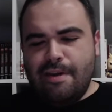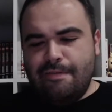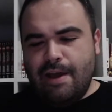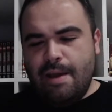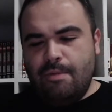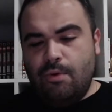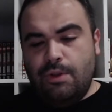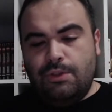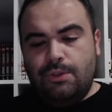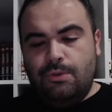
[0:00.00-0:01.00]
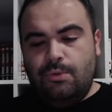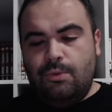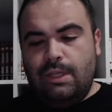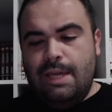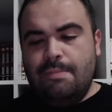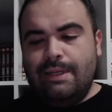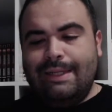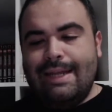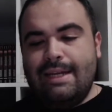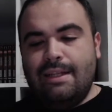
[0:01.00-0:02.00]
if I'm going to keep
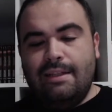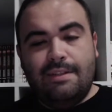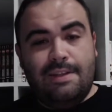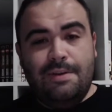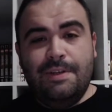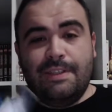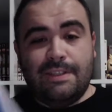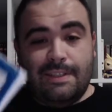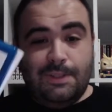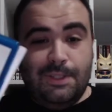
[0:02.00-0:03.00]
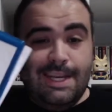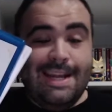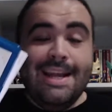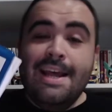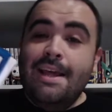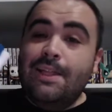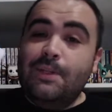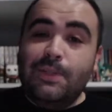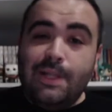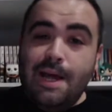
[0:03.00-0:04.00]
collecting the series because there's
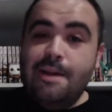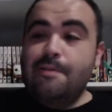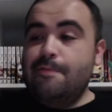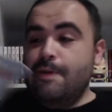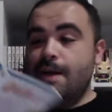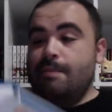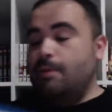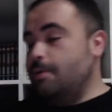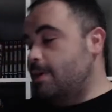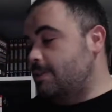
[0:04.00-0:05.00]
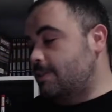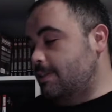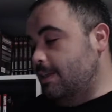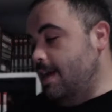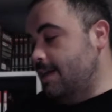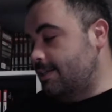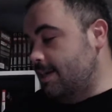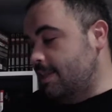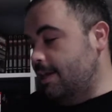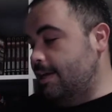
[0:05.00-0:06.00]
there's a lot of uh, Blu-rays to collect,
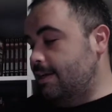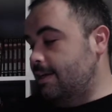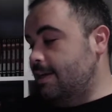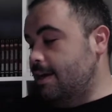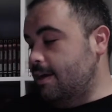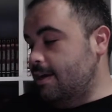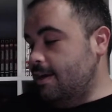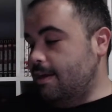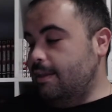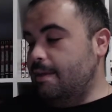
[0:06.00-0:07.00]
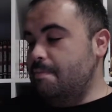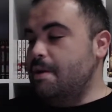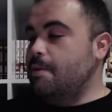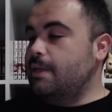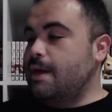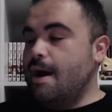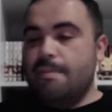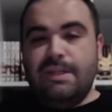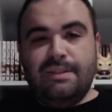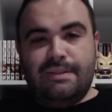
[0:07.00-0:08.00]
I think. Uh, let me know in the
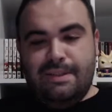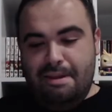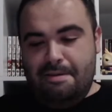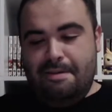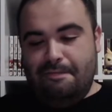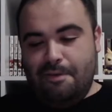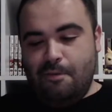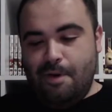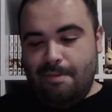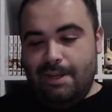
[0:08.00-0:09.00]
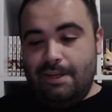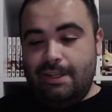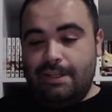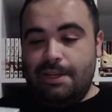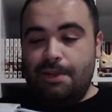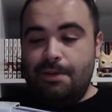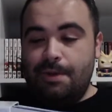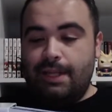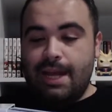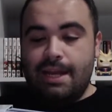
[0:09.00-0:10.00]
comments if you want me to continue
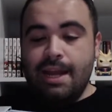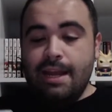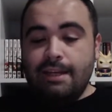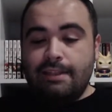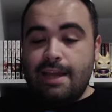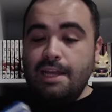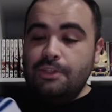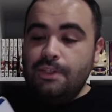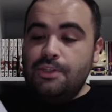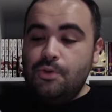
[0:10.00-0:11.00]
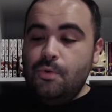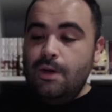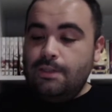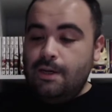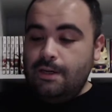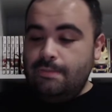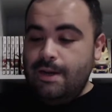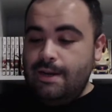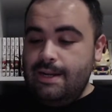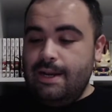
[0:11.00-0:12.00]
doing that, because I actually do want to talk
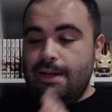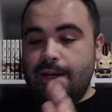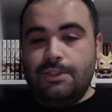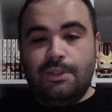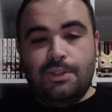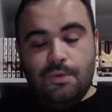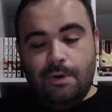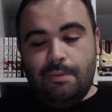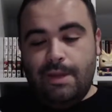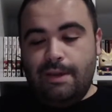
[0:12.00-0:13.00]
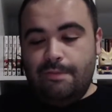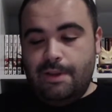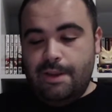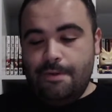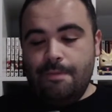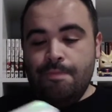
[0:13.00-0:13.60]
about it. I actually do want to make a video